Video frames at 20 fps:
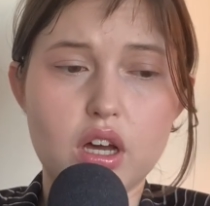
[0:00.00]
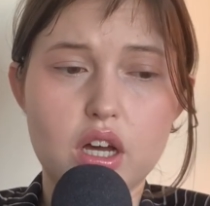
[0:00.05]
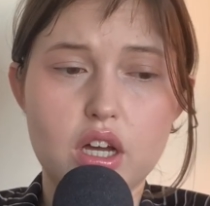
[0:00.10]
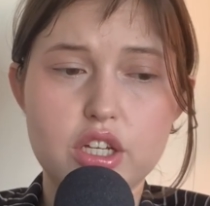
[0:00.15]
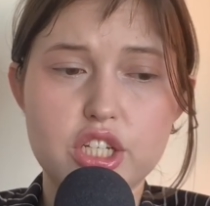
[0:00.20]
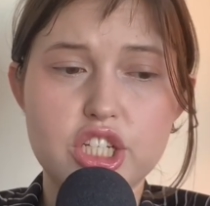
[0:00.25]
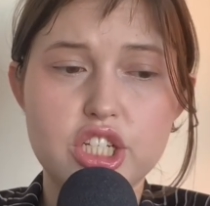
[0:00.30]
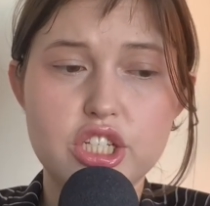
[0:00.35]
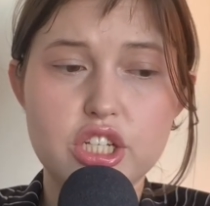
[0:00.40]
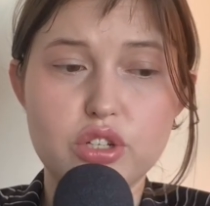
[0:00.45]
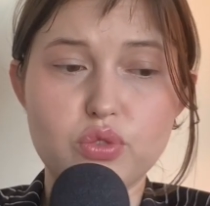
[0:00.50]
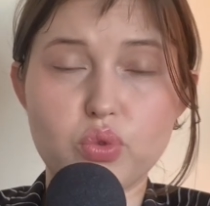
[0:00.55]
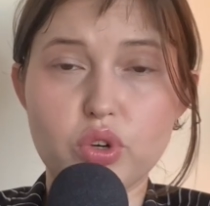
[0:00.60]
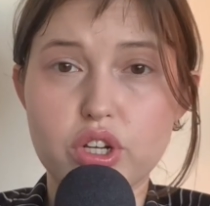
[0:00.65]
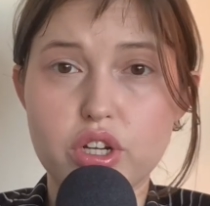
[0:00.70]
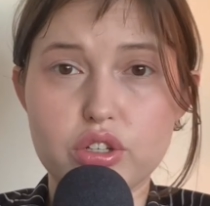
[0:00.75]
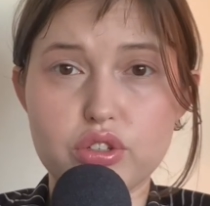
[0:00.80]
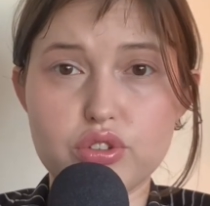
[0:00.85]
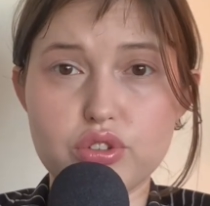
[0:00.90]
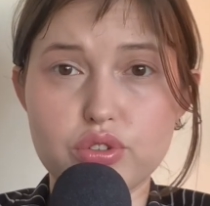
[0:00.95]
she did
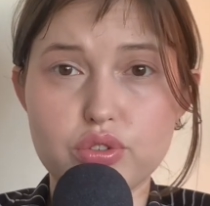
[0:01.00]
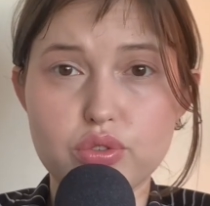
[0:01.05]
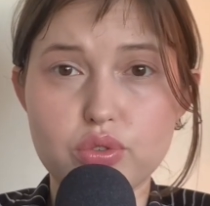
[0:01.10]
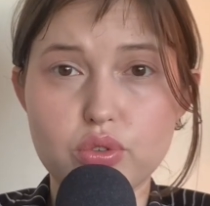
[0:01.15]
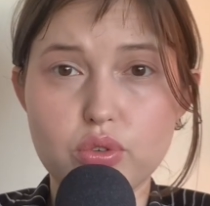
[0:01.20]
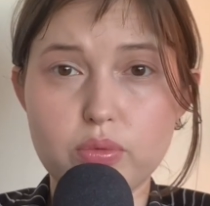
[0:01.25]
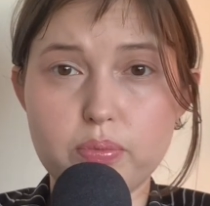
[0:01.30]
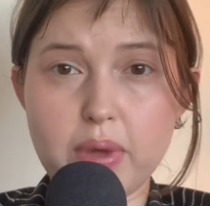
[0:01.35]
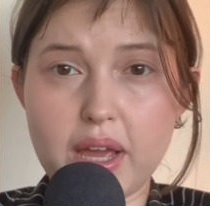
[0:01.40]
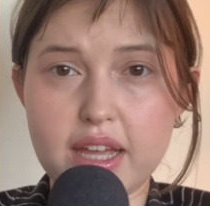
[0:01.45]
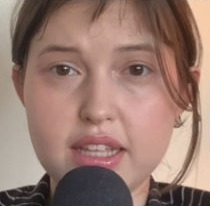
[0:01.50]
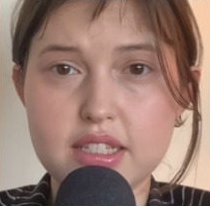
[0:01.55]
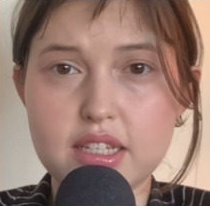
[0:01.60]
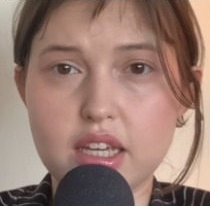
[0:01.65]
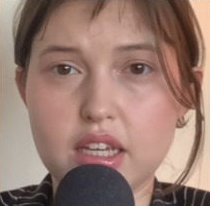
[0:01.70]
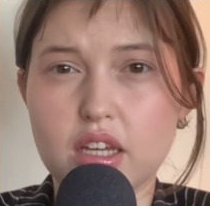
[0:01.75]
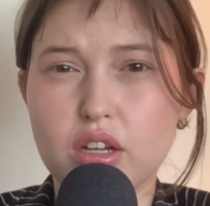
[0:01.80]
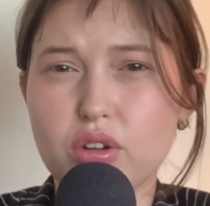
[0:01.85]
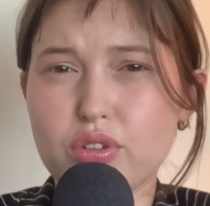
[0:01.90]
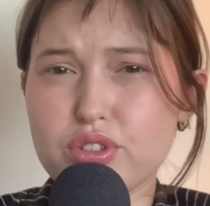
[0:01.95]
want to do
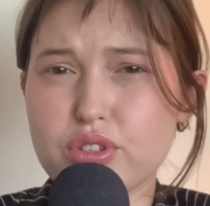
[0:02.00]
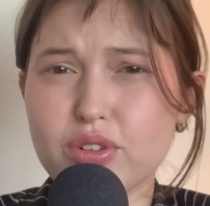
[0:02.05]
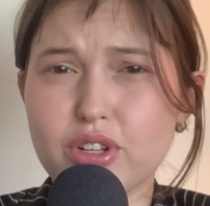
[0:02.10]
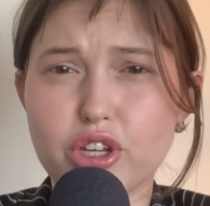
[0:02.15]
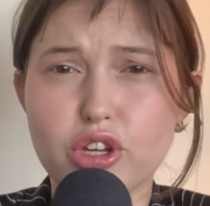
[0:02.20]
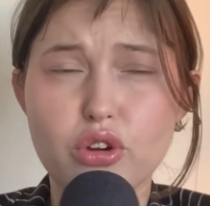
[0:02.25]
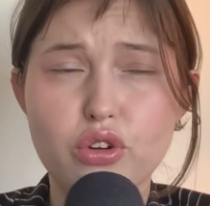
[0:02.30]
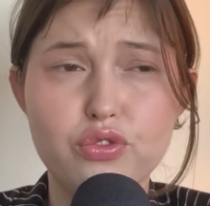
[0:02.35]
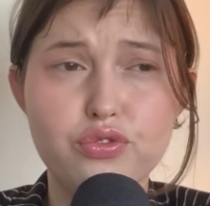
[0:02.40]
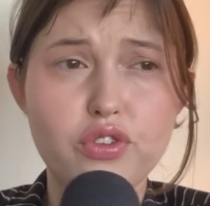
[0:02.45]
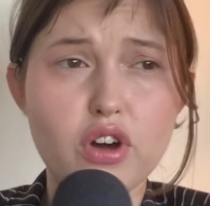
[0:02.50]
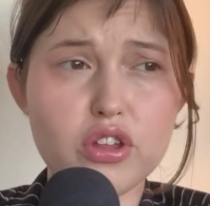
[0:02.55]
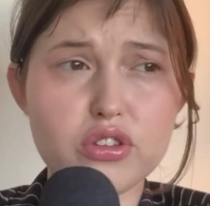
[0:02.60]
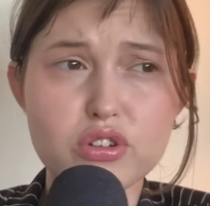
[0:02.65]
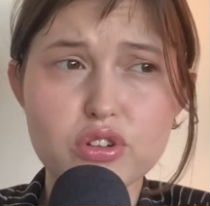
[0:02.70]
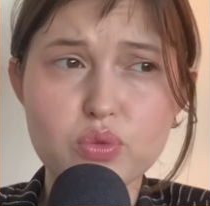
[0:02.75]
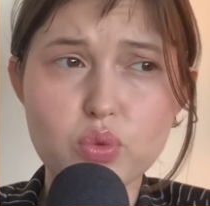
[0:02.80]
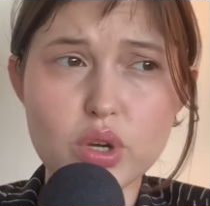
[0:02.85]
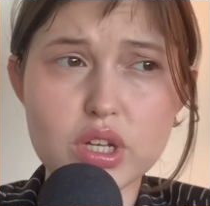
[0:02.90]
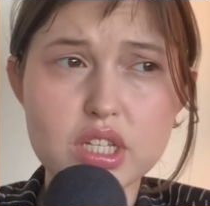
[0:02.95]
painting. And also, like, her
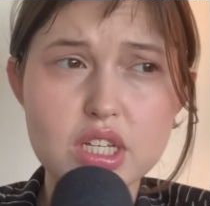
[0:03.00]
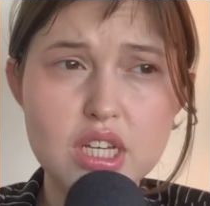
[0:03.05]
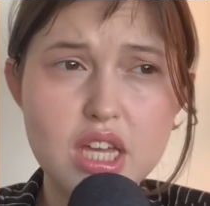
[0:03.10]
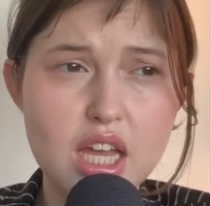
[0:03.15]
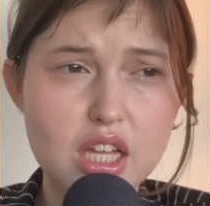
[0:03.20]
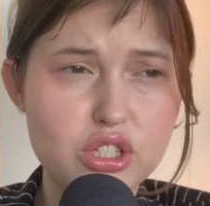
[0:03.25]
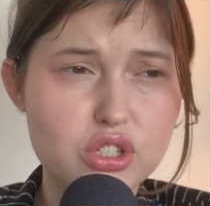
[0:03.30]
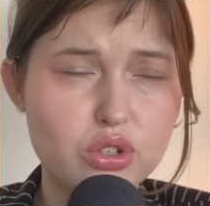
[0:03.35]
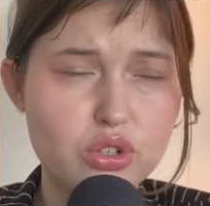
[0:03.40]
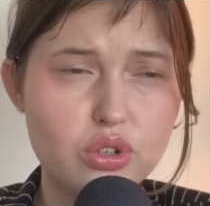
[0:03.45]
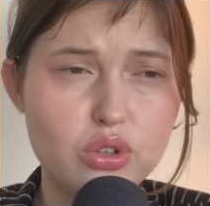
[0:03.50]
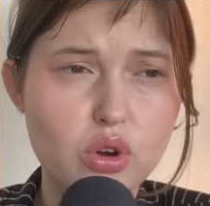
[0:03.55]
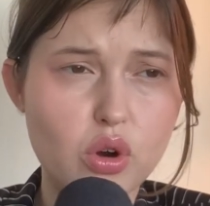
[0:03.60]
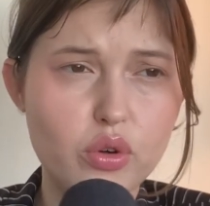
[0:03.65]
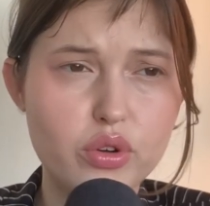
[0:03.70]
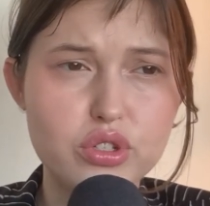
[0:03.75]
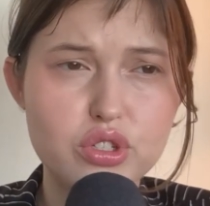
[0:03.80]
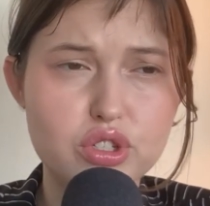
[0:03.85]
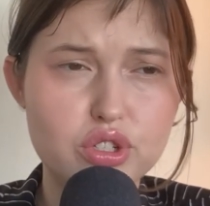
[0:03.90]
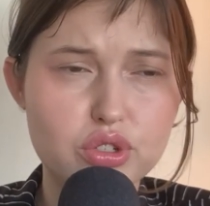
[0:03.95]
father was against her
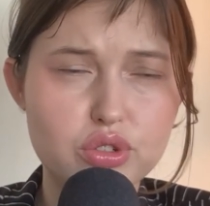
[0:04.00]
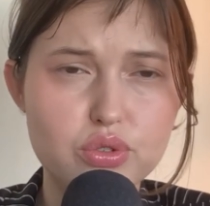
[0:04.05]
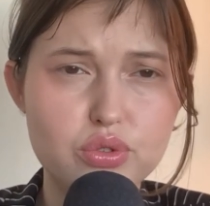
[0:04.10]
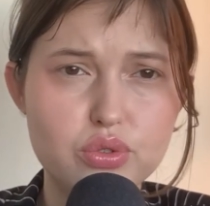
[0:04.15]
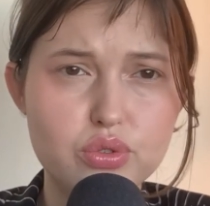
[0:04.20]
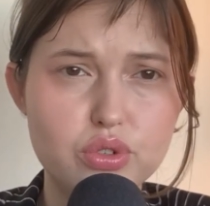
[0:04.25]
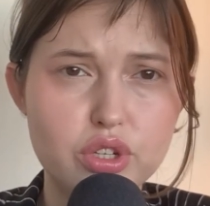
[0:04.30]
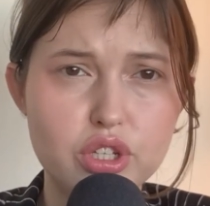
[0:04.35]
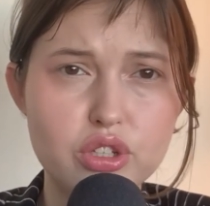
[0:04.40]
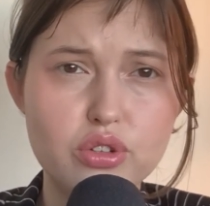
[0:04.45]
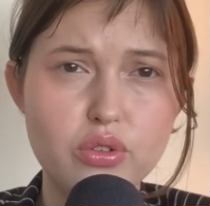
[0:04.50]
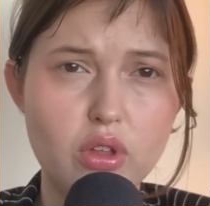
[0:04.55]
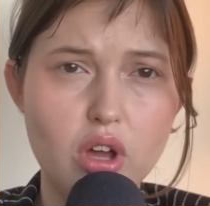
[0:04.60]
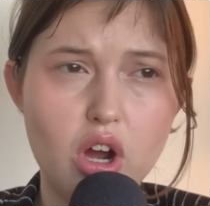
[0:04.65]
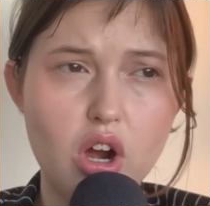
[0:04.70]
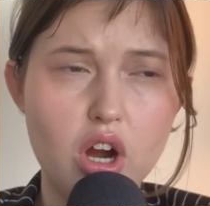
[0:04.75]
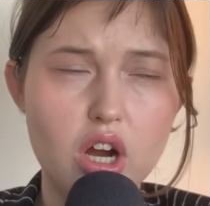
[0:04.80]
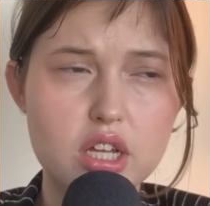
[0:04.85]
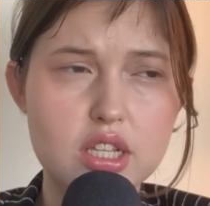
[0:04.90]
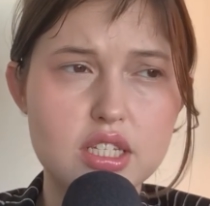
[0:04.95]
going into the
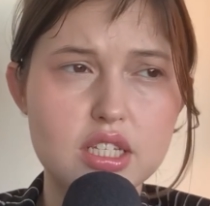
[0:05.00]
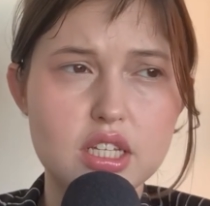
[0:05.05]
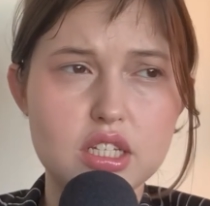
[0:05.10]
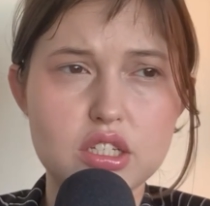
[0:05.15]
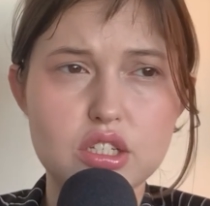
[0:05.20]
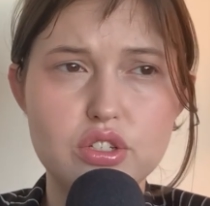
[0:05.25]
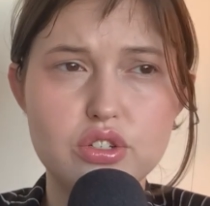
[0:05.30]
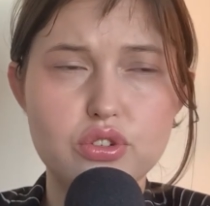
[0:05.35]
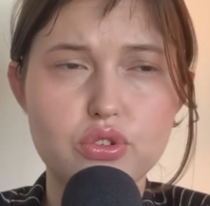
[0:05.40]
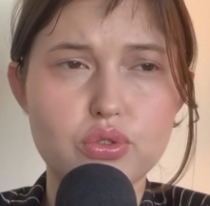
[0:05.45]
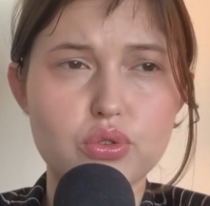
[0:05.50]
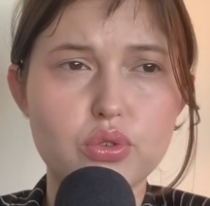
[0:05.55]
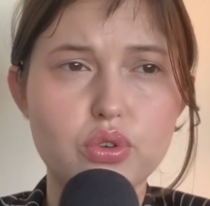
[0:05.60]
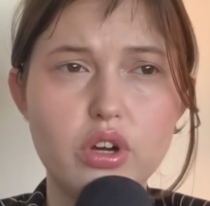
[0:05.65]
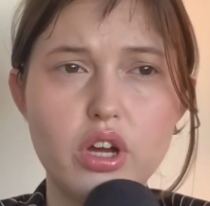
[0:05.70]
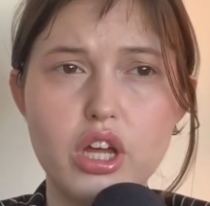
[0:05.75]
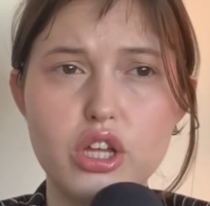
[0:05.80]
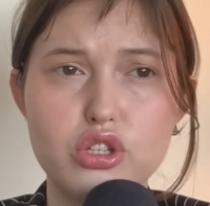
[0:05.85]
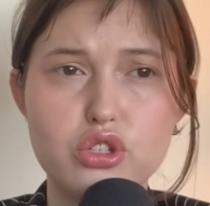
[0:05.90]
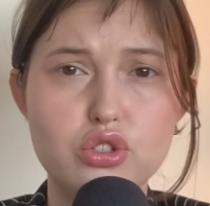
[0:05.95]
arts, into
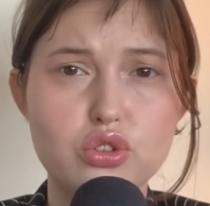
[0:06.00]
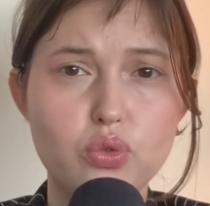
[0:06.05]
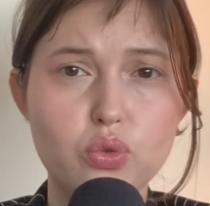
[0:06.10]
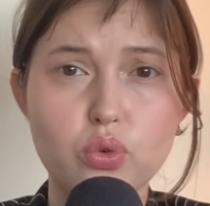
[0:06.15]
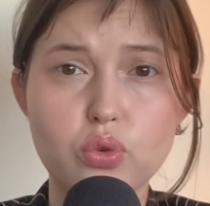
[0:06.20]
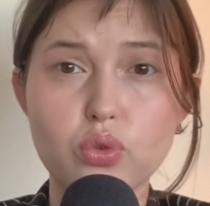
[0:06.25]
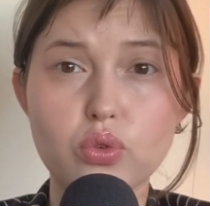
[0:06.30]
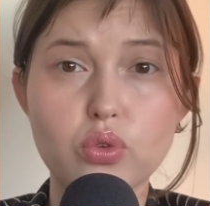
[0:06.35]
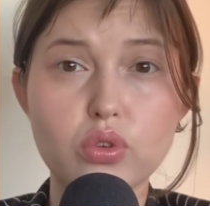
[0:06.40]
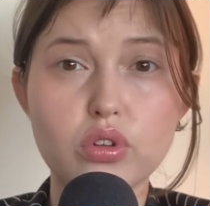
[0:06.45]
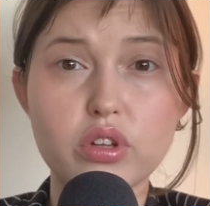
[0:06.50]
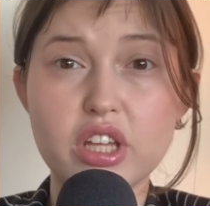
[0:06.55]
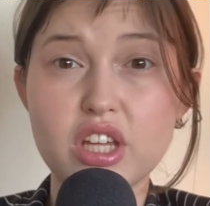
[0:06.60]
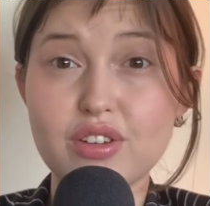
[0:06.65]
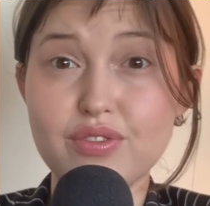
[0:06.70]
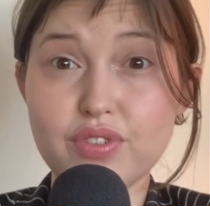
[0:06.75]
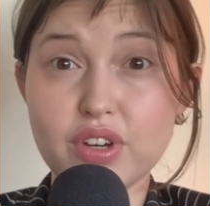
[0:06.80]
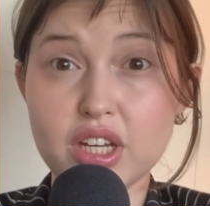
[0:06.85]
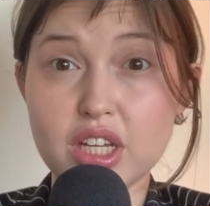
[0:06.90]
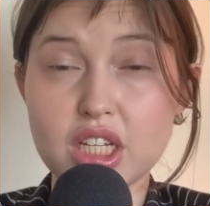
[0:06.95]
a school
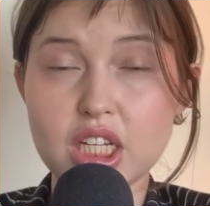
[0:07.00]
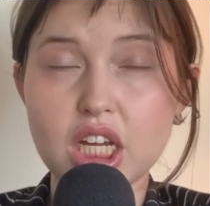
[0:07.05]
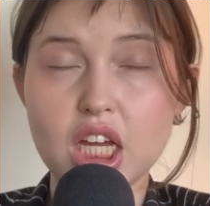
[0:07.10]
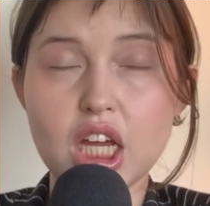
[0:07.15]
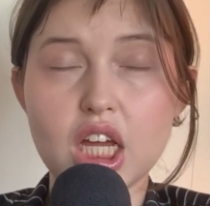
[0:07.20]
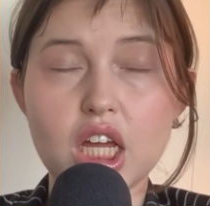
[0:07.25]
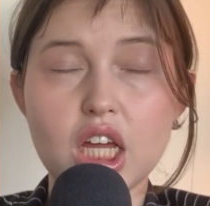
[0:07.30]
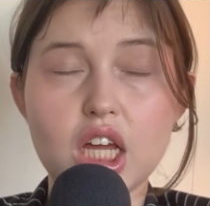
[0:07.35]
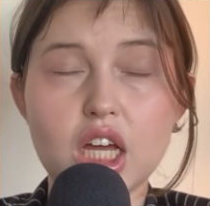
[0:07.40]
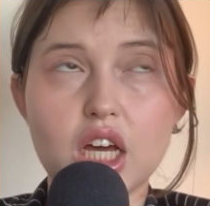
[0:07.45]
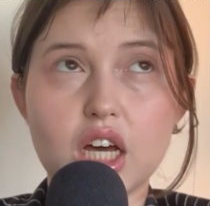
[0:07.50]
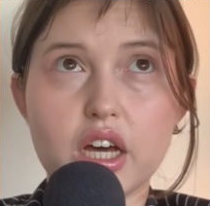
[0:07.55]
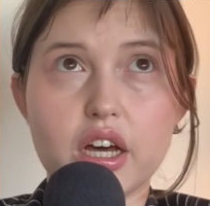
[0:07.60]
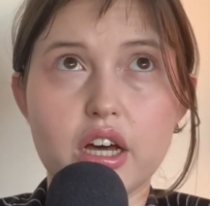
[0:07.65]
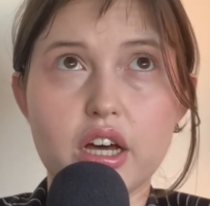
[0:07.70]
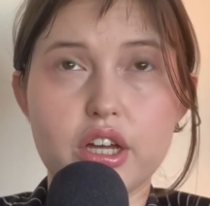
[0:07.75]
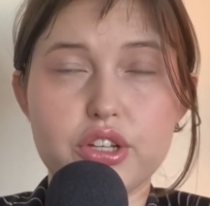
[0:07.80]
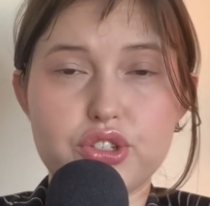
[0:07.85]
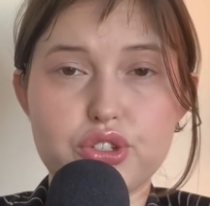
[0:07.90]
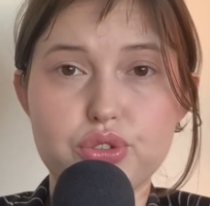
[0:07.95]
even,
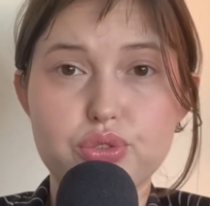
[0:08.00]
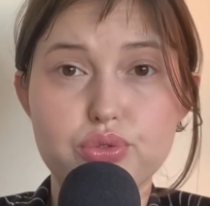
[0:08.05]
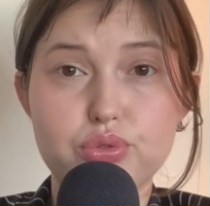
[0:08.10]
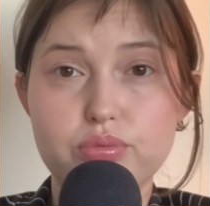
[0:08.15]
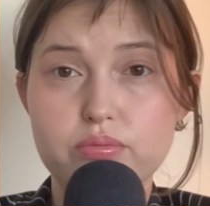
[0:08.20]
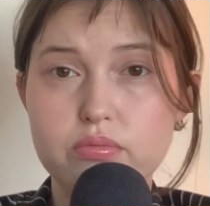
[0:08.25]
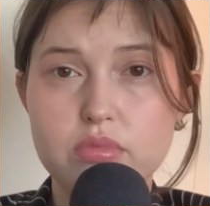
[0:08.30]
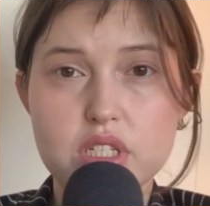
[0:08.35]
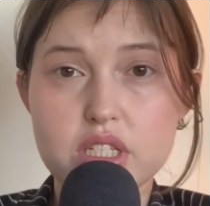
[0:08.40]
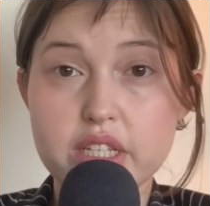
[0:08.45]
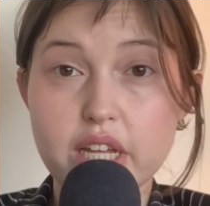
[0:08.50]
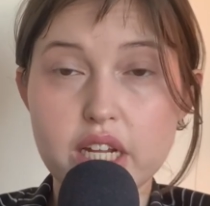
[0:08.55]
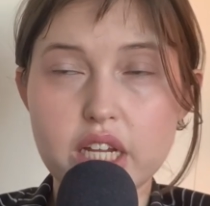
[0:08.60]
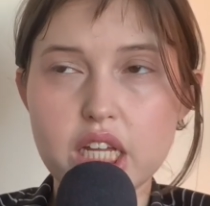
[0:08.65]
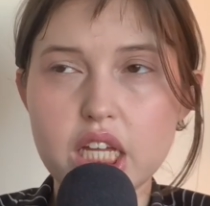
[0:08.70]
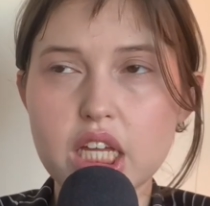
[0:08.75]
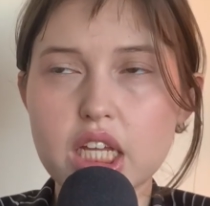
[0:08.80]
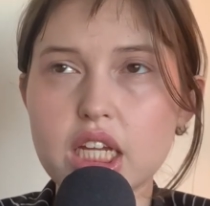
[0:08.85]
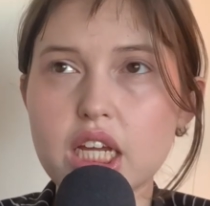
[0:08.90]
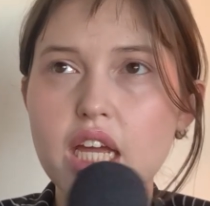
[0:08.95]
to
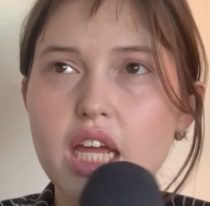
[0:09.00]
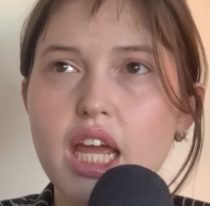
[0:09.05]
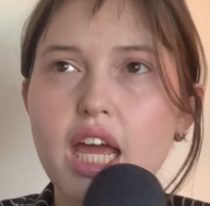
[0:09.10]
study it.